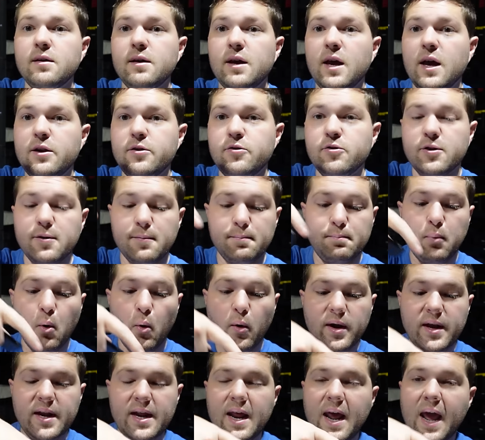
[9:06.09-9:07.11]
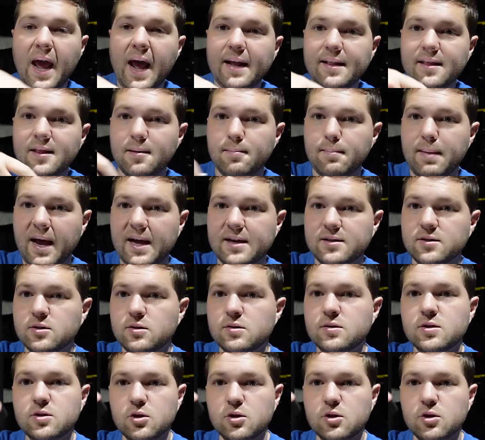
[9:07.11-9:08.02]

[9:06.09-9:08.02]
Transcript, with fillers: and you can point it at the master.